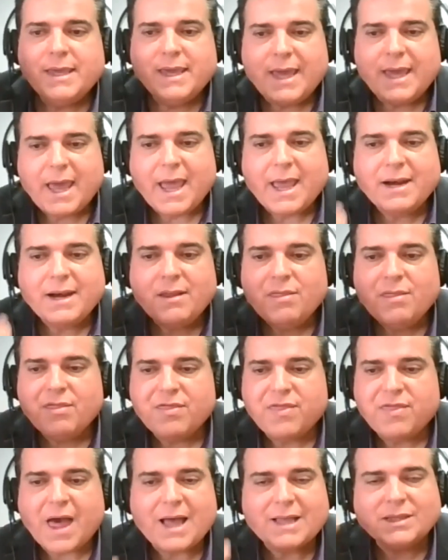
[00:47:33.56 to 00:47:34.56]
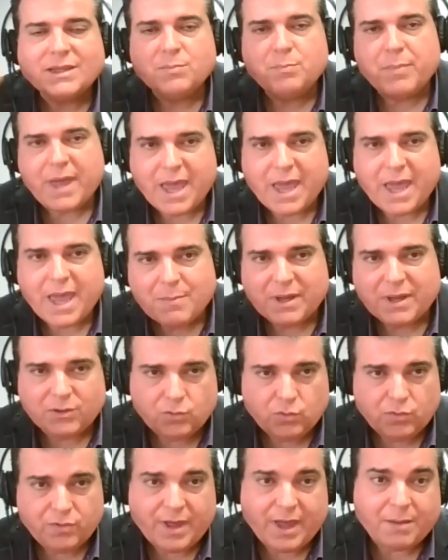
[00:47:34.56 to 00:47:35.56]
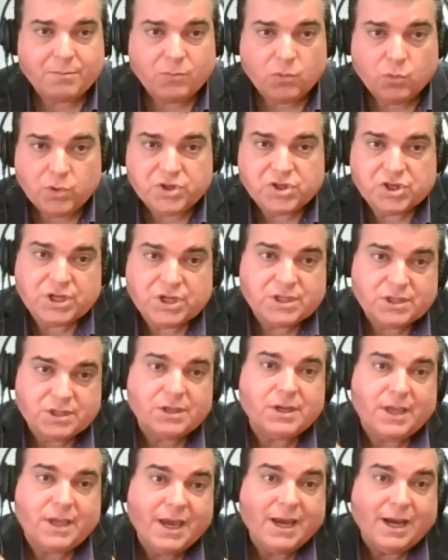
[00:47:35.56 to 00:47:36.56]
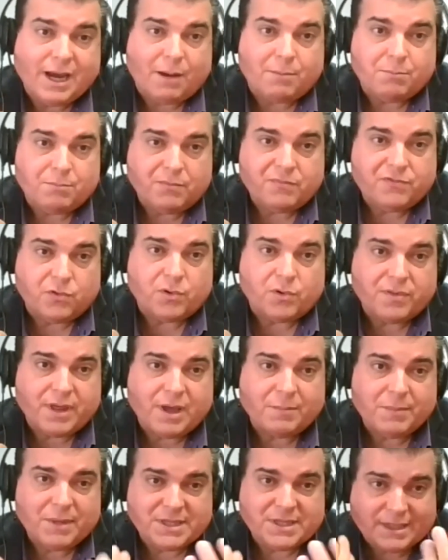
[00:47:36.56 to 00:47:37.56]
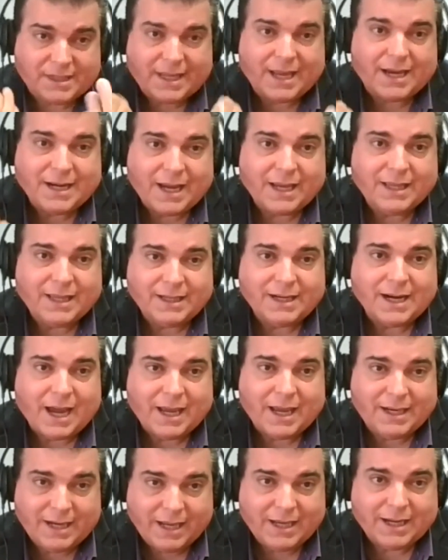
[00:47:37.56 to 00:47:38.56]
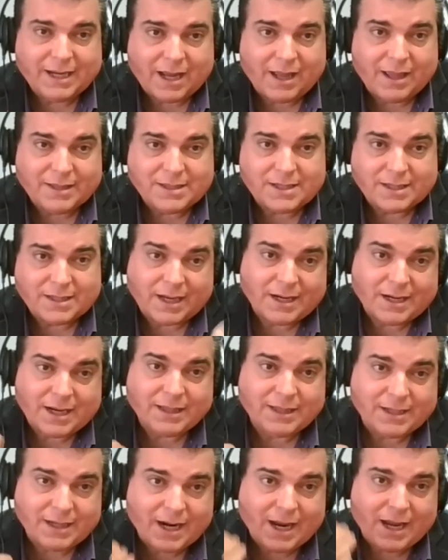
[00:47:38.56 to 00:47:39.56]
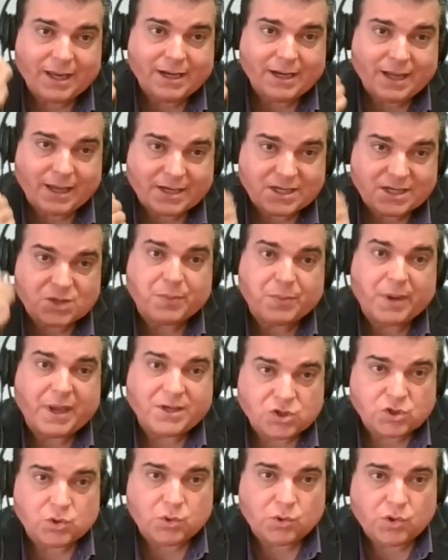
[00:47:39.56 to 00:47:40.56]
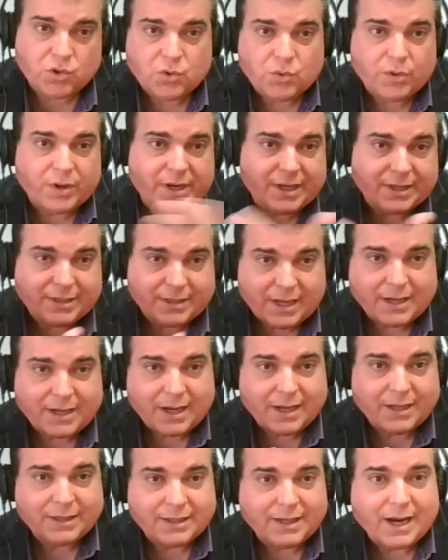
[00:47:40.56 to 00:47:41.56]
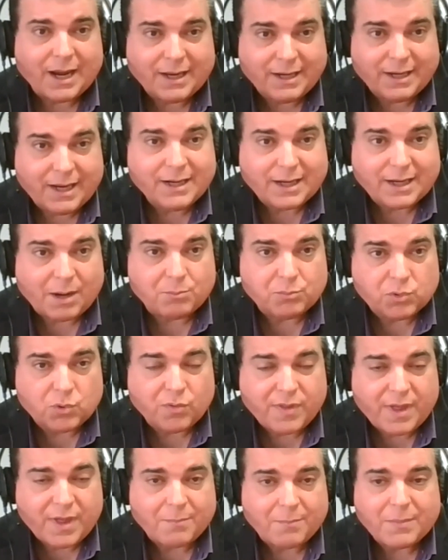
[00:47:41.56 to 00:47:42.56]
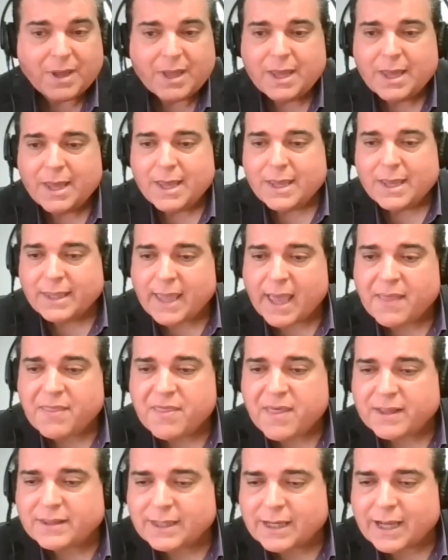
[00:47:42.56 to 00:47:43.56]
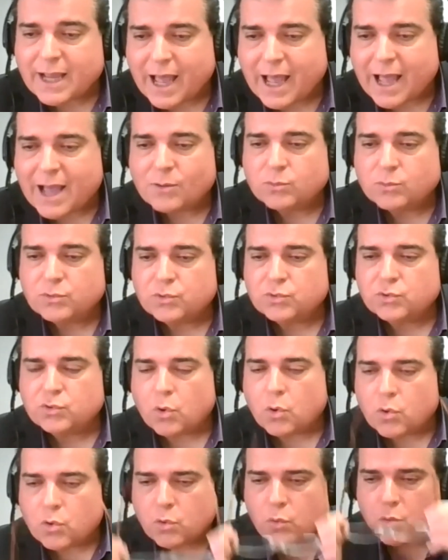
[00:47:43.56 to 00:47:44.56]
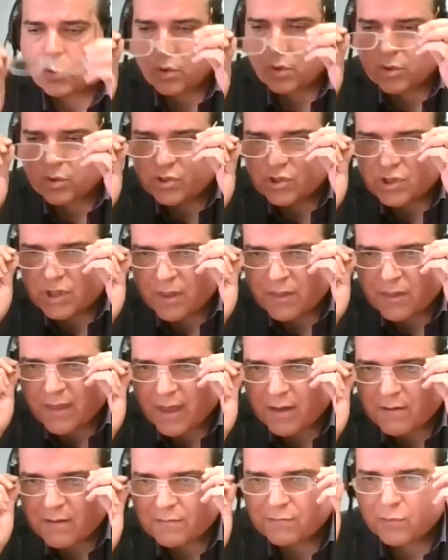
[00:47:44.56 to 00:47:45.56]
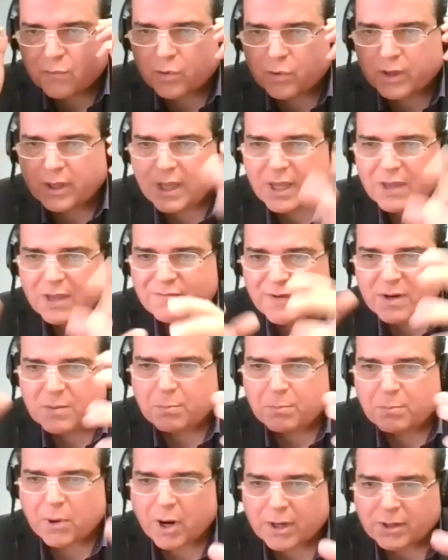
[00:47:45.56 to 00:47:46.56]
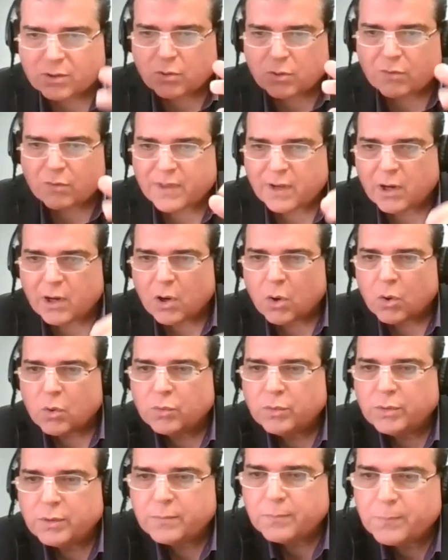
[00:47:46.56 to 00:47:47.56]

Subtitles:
can that payment to them, which is income for them, it's a 1099 income, it's a 1099 expense to you and a 1099 income to them, can that count towards the forgiven part of the loan?